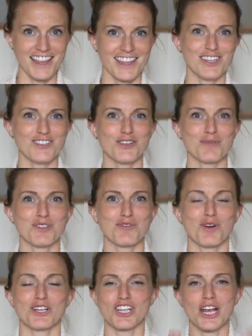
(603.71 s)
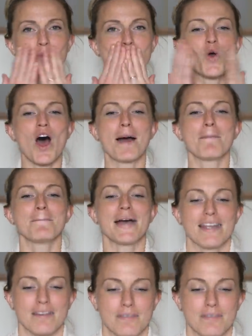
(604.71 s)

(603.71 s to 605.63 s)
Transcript: Thank you so much for watching. Bye.